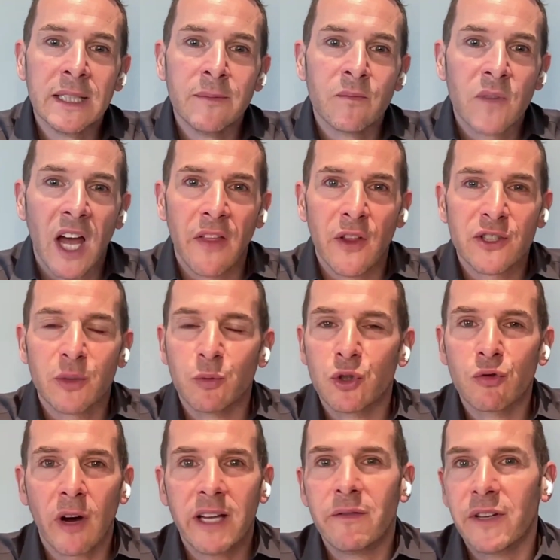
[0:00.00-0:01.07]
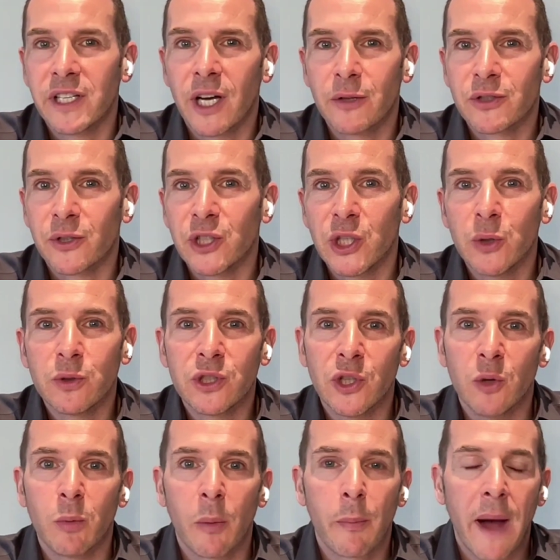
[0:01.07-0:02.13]
and there's some great videos on
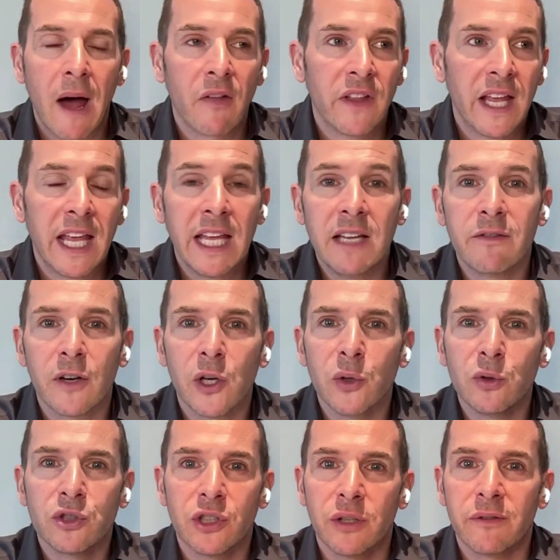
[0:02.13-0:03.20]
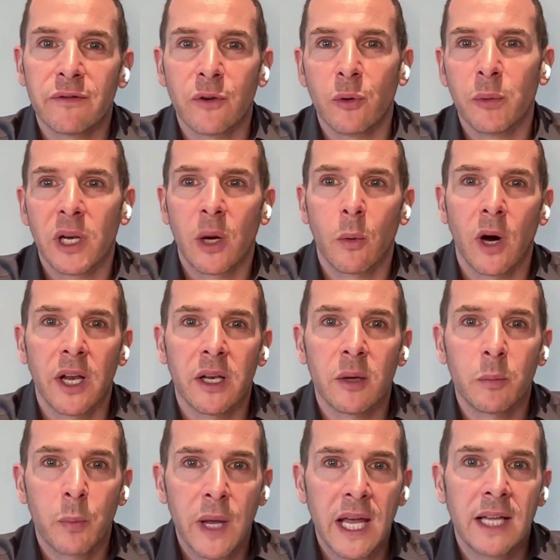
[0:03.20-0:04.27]
YouTube about the evolution of Formula One
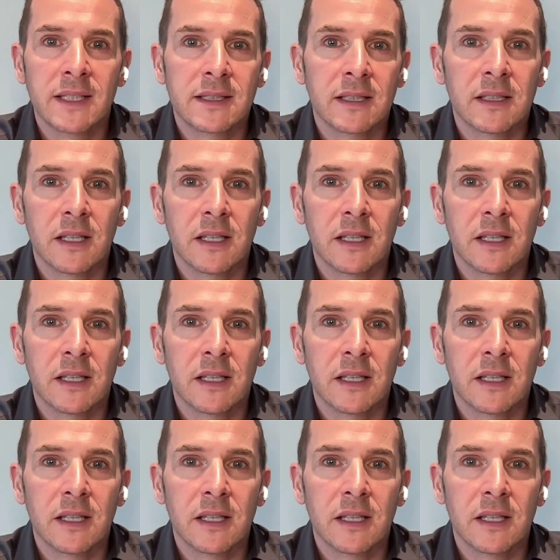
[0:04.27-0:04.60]
pit